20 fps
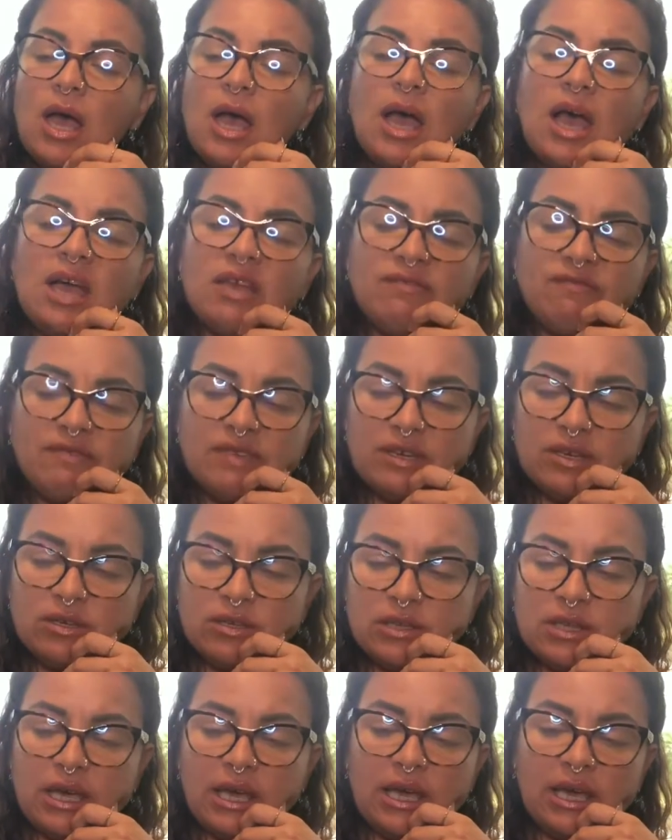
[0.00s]
I
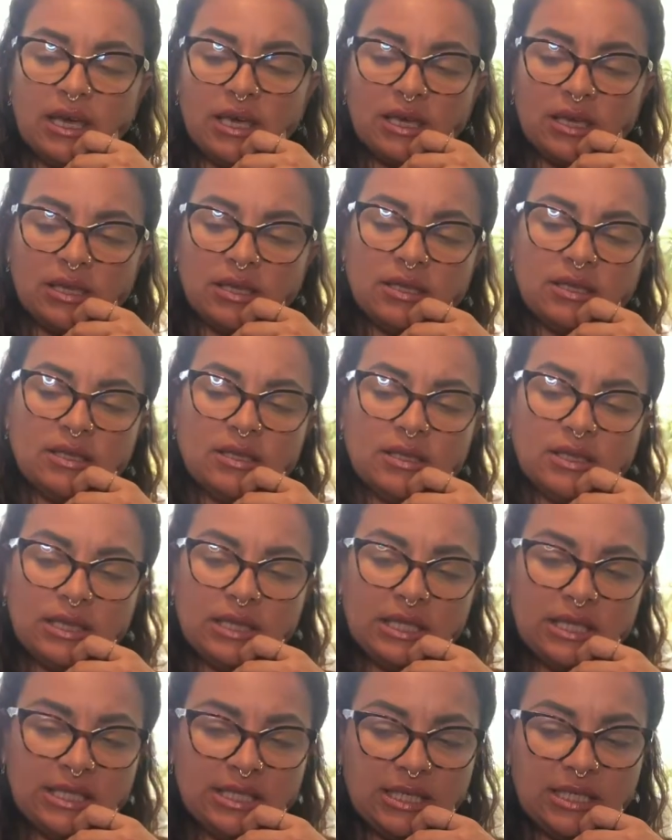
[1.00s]
feel like
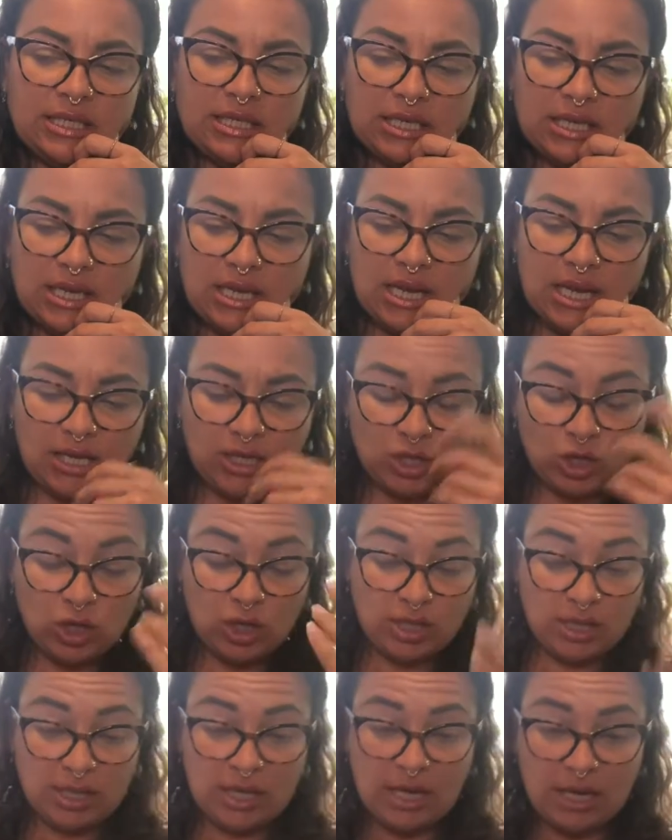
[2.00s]
this is a
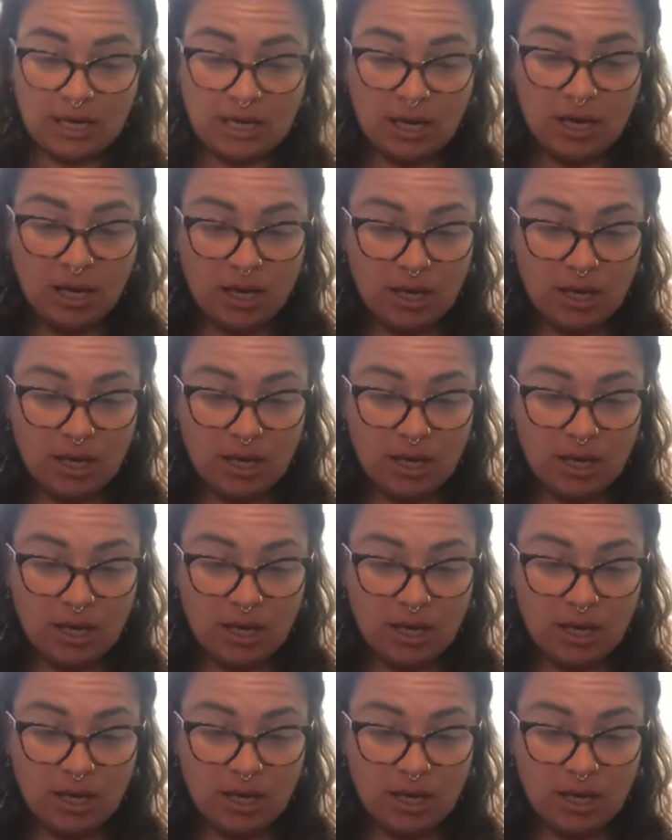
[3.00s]
connection that